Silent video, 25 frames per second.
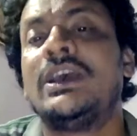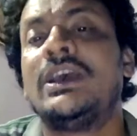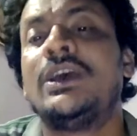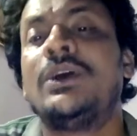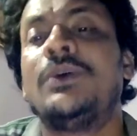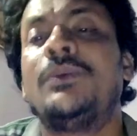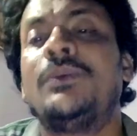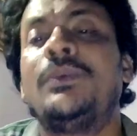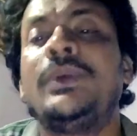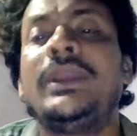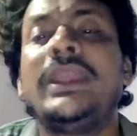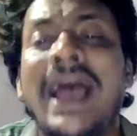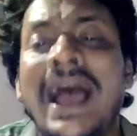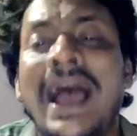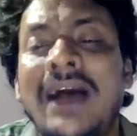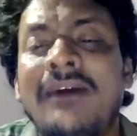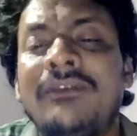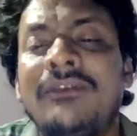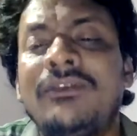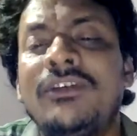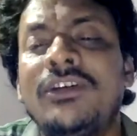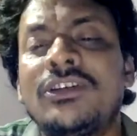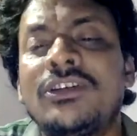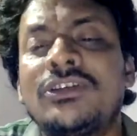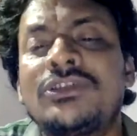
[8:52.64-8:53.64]
We
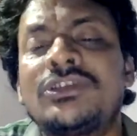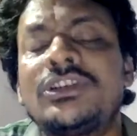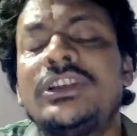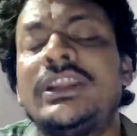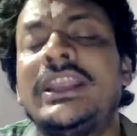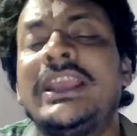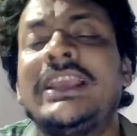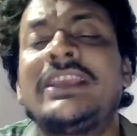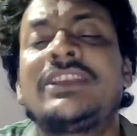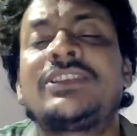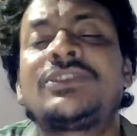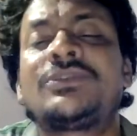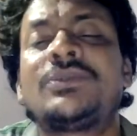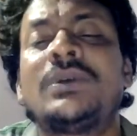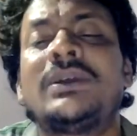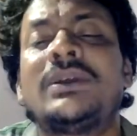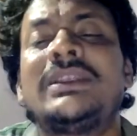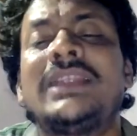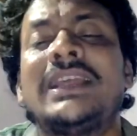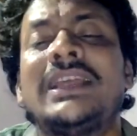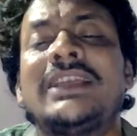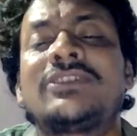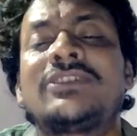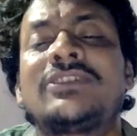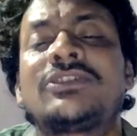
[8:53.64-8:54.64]
have also next one
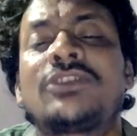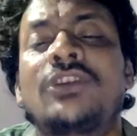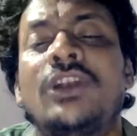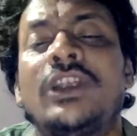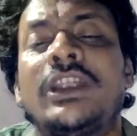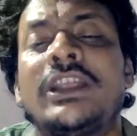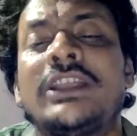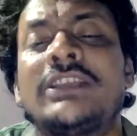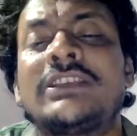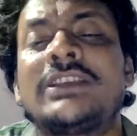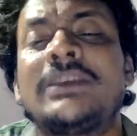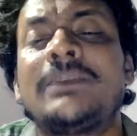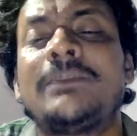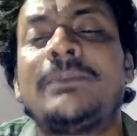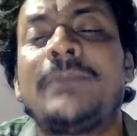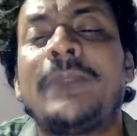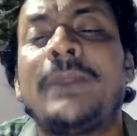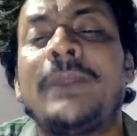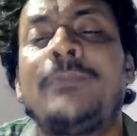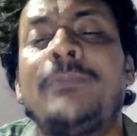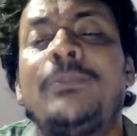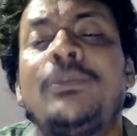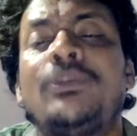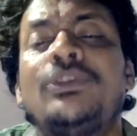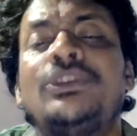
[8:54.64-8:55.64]
that's called as a
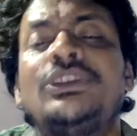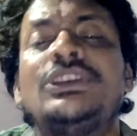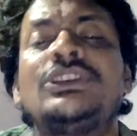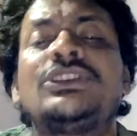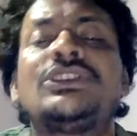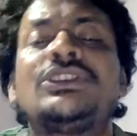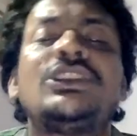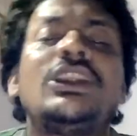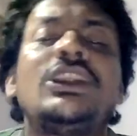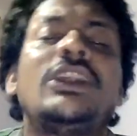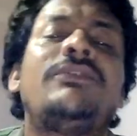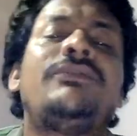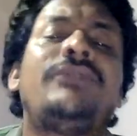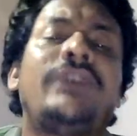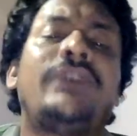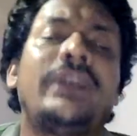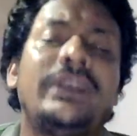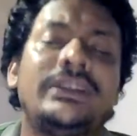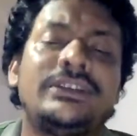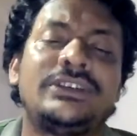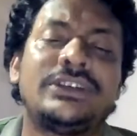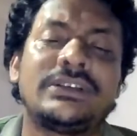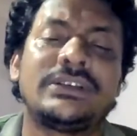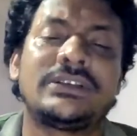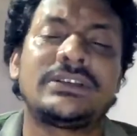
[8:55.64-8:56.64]
prepositional
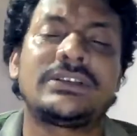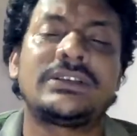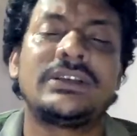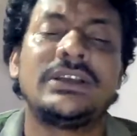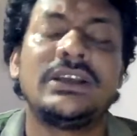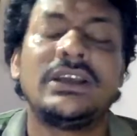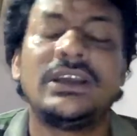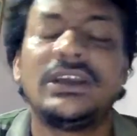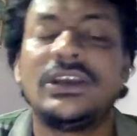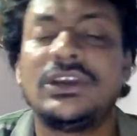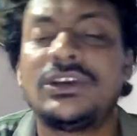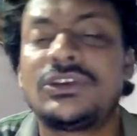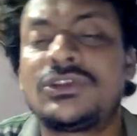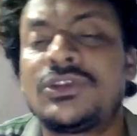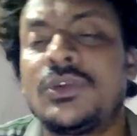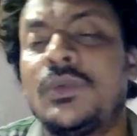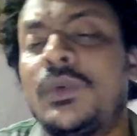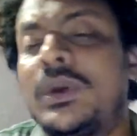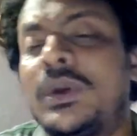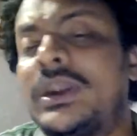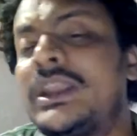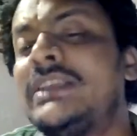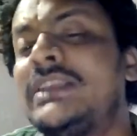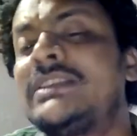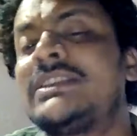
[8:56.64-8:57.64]
phrases. So
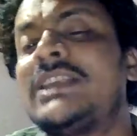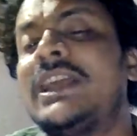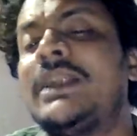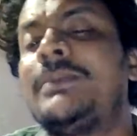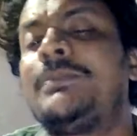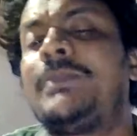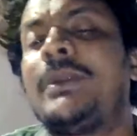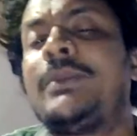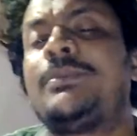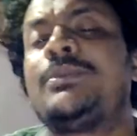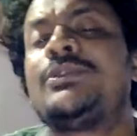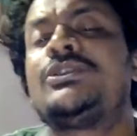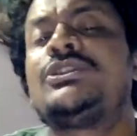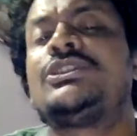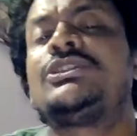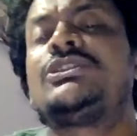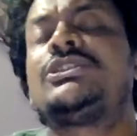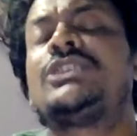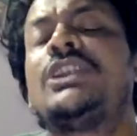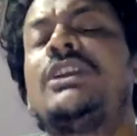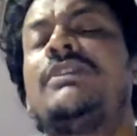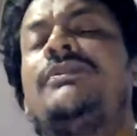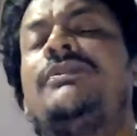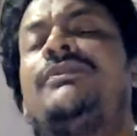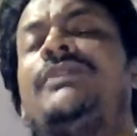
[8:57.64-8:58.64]
what is that
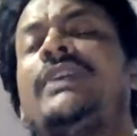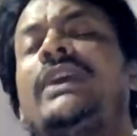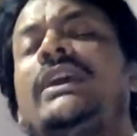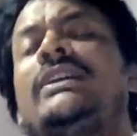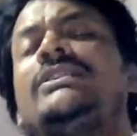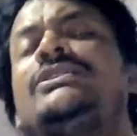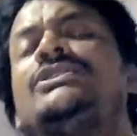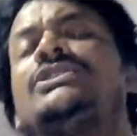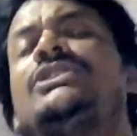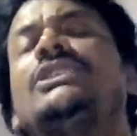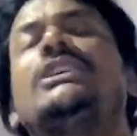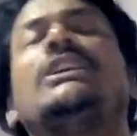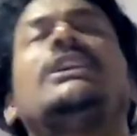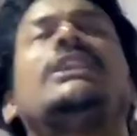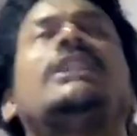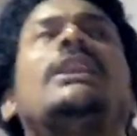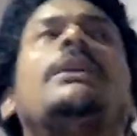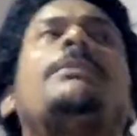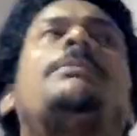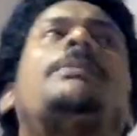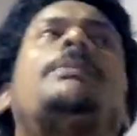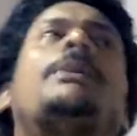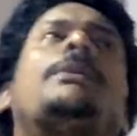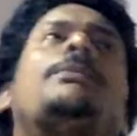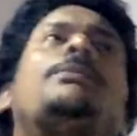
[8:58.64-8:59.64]
prepositional phrase? Now
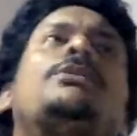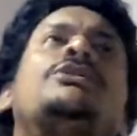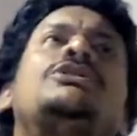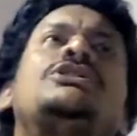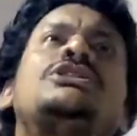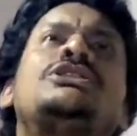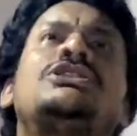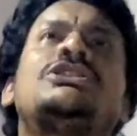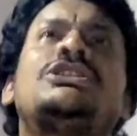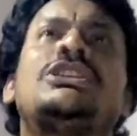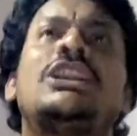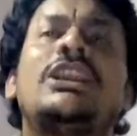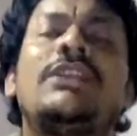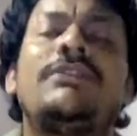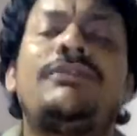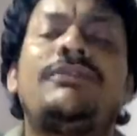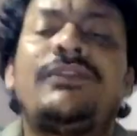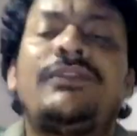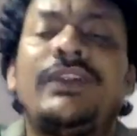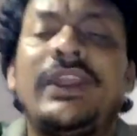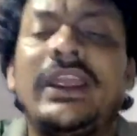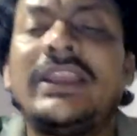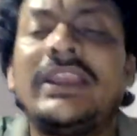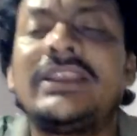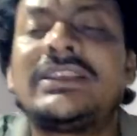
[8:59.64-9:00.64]
prepositional
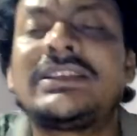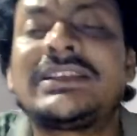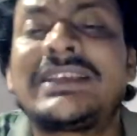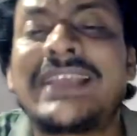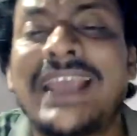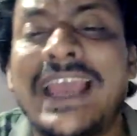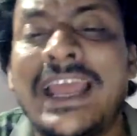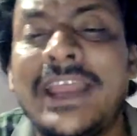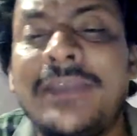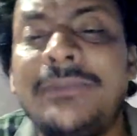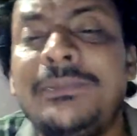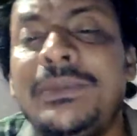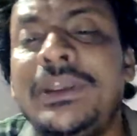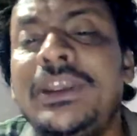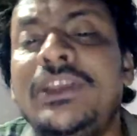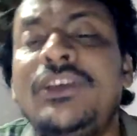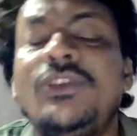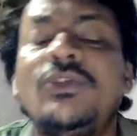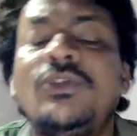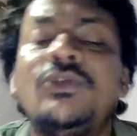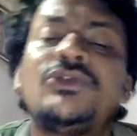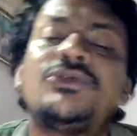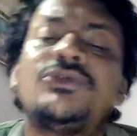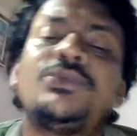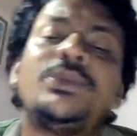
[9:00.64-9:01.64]
phrase can be
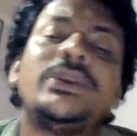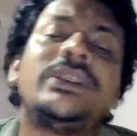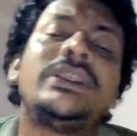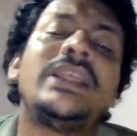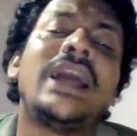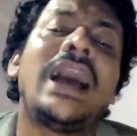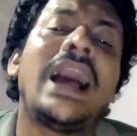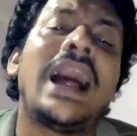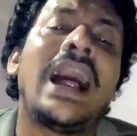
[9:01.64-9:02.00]
used with the